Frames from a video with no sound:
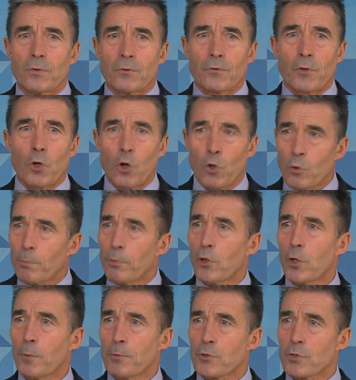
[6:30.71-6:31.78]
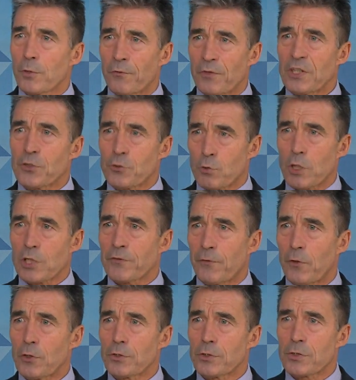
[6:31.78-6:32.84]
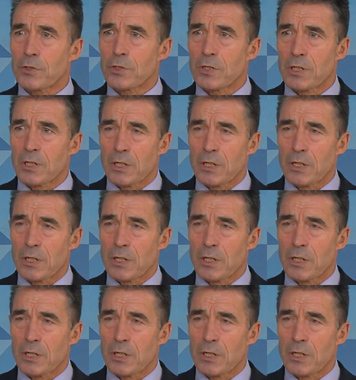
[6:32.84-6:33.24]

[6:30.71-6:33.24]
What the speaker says: The whole purpose of these trust funds